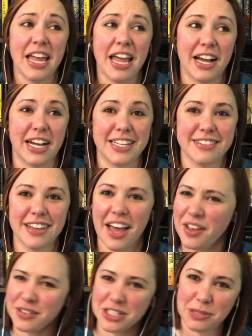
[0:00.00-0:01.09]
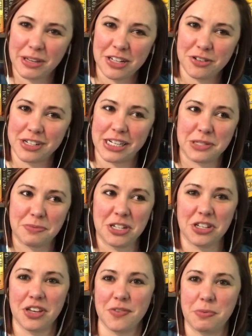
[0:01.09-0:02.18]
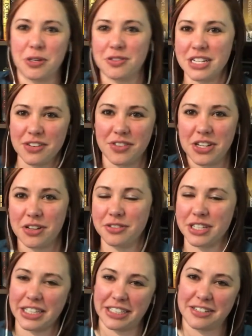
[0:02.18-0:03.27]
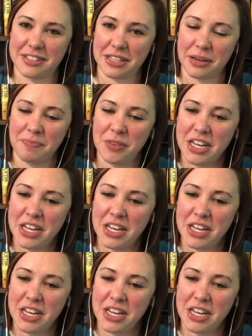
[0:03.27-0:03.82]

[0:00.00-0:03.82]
because it would just be interesting, especially if you post any videos. I'd like to see them.